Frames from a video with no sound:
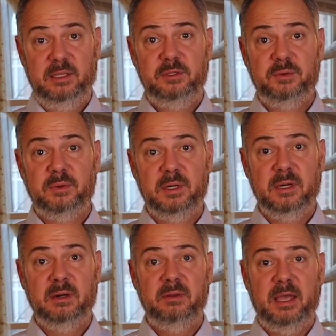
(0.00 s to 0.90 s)

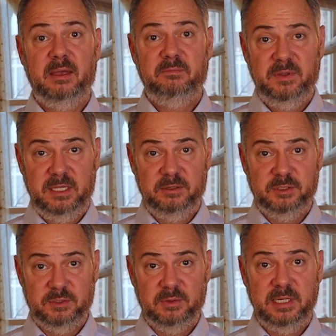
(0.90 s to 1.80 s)
your uh, video
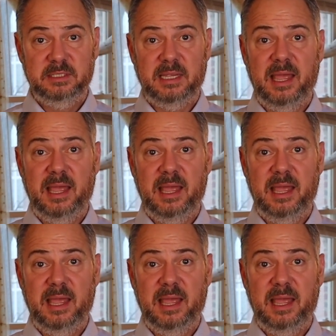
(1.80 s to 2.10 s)
stories,